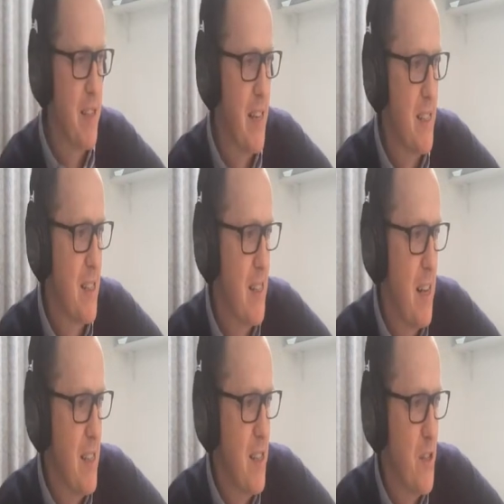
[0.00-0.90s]
that's
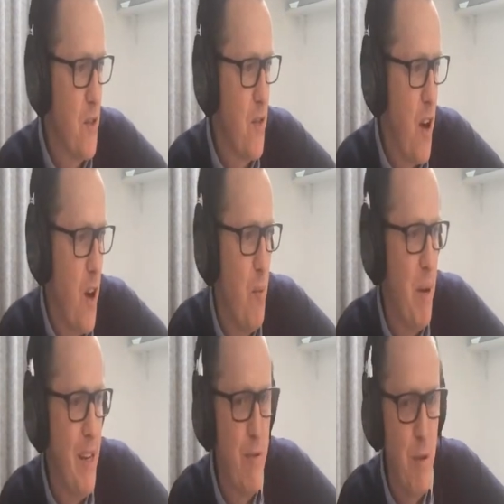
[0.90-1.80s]
the sort of the
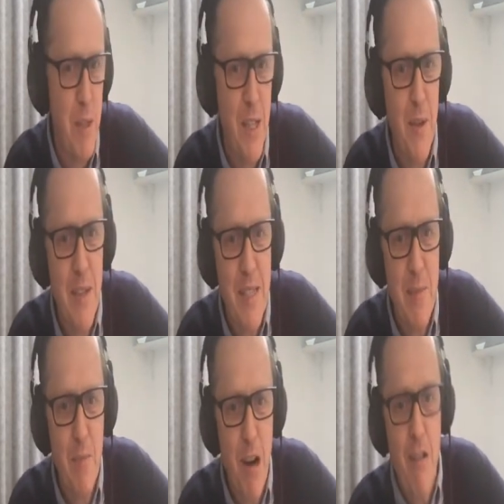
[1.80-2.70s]
heartbeat of what we do, is the
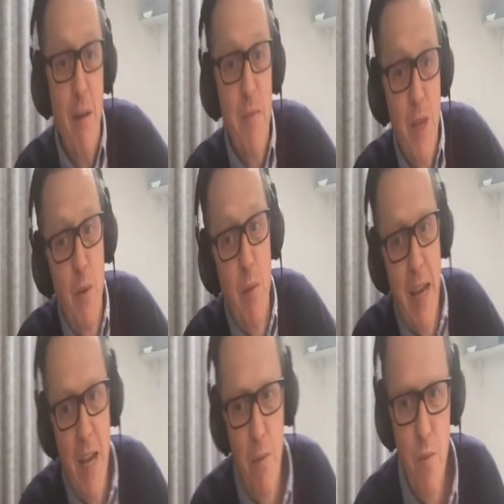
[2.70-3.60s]
programs that we
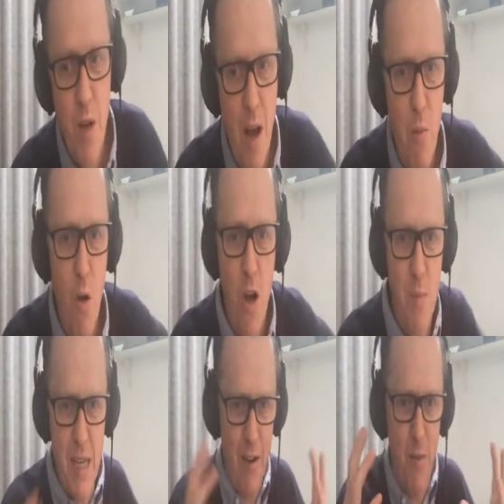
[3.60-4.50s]
make and what
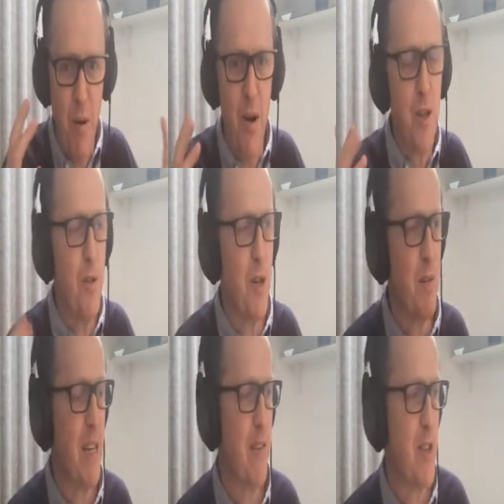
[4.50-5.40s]
comes out of the box, what
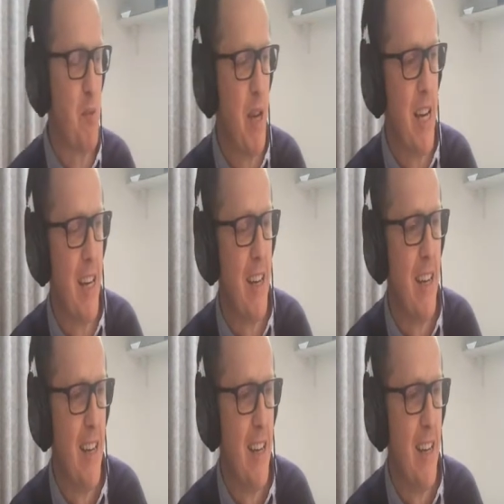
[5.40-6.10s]
comes out of the speaker.